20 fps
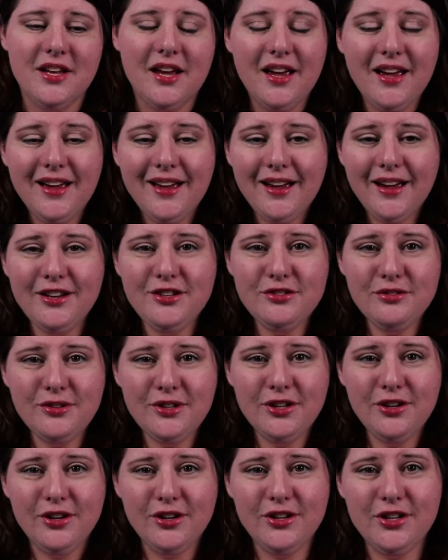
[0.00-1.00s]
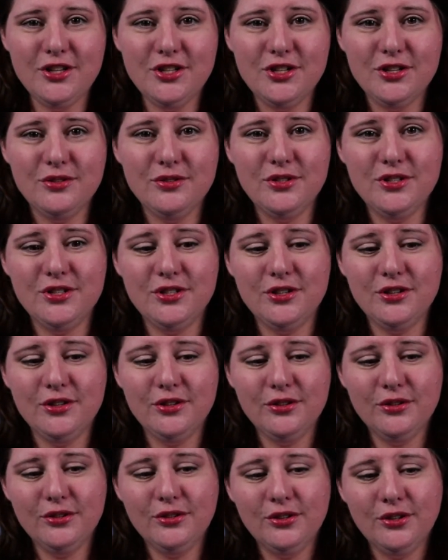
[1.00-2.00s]
I do encourage you
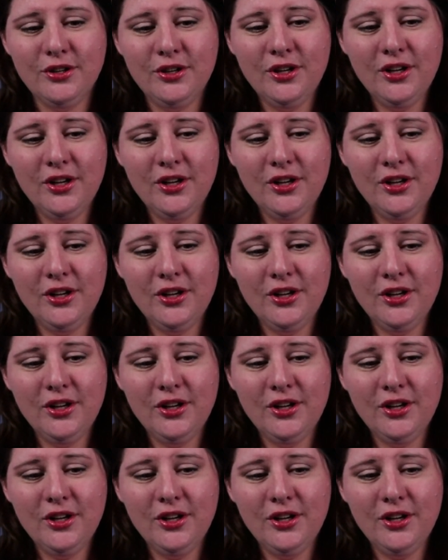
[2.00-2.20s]
to